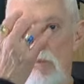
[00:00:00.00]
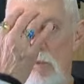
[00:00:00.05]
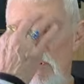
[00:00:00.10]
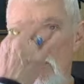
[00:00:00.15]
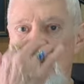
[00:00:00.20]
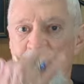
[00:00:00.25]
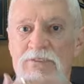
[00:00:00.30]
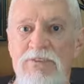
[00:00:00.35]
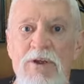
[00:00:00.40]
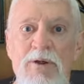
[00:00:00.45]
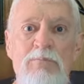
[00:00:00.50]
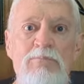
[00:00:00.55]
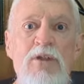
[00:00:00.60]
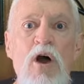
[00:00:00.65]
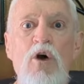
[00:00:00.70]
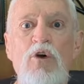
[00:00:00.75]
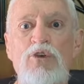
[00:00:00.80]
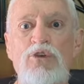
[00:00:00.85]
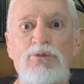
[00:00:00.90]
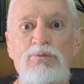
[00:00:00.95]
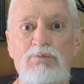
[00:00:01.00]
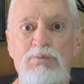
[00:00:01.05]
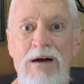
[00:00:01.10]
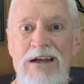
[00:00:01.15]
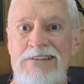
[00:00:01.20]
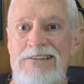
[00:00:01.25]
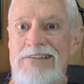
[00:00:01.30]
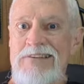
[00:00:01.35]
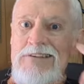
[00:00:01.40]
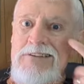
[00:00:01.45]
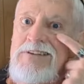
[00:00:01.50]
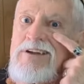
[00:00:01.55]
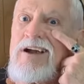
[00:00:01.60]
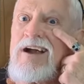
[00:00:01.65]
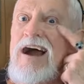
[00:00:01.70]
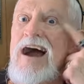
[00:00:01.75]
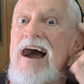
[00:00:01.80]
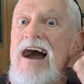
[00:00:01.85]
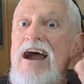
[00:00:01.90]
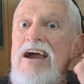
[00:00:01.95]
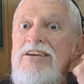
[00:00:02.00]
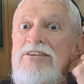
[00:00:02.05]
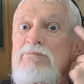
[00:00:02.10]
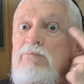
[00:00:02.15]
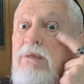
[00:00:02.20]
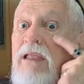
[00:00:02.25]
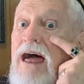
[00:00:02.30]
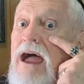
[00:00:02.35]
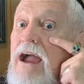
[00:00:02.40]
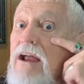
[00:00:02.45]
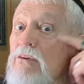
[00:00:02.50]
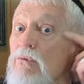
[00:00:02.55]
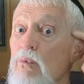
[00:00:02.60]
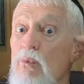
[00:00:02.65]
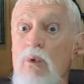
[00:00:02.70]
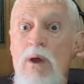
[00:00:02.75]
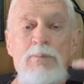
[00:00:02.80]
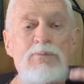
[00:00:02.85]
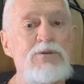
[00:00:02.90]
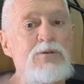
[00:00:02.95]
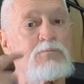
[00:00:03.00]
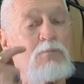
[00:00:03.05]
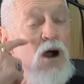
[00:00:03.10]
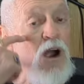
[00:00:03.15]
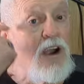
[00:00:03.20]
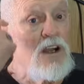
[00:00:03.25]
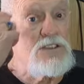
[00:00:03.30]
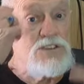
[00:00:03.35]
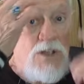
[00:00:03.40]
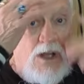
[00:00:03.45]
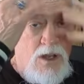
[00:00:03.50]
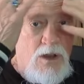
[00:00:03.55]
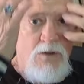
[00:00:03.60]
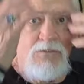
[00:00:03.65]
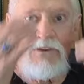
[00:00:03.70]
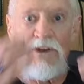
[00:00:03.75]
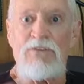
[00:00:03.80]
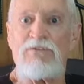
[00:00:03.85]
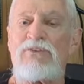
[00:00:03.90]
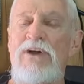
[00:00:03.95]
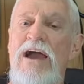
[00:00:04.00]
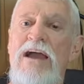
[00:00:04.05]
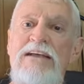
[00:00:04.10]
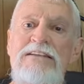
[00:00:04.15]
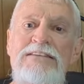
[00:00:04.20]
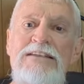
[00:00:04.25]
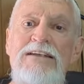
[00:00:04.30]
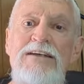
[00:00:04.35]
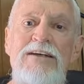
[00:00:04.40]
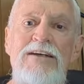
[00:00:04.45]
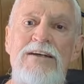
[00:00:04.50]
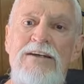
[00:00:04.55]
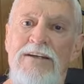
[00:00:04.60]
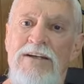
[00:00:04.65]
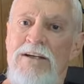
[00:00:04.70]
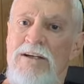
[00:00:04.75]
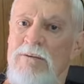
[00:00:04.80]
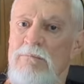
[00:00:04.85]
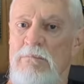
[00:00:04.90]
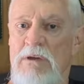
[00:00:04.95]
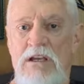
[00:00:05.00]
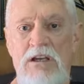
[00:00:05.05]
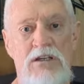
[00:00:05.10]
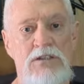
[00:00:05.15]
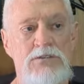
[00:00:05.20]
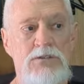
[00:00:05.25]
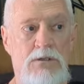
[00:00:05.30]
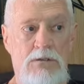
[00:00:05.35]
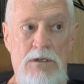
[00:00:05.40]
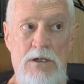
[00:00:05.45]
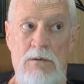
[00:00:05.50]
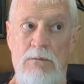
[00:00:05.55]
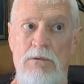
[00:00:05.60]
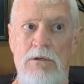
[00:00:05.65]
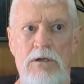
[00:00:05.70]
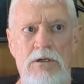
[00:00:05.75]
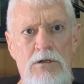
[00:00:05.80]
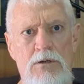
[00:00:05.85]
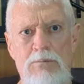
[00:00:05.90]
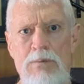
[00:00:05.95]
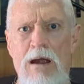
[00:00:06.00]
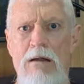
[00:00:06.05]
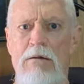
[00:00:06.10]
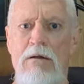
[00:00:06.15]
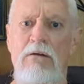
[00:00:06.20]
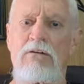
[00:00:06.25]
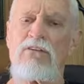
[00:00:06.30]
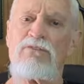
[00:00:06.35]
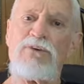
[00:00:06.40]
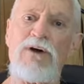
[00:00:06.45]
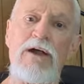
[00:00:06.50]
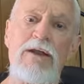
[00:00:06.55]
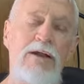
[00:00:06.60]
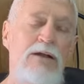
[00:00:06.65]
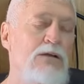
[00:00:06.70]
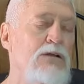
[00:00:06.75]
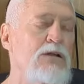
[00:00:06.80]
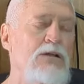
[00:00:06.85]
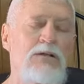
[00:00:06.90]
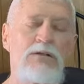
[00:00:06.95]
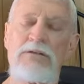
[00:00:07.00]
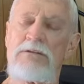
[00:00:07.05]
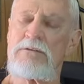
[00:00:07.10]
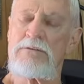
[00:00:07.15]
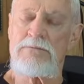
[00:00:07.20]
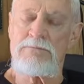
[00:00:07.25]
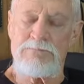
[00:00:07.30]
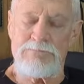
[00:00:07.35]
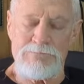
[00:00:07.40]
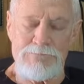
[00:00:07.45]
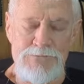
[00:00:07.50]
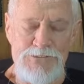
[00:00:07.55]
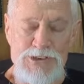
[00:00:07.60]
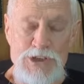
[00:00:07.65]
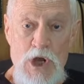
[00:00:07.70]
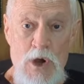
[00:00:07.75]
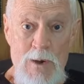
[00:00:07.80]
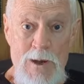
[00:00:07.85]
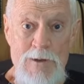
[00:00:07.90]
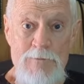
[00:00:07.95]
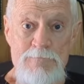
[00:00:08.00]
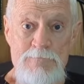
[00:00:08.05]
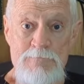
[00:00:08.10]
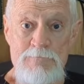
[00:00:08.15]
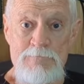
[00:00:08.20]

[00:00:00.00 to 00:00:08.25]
removed, their nose busted, your eyes black, ripped marks all over your face, because, oh, I'm going to do bare knuckle fighting. Sorry.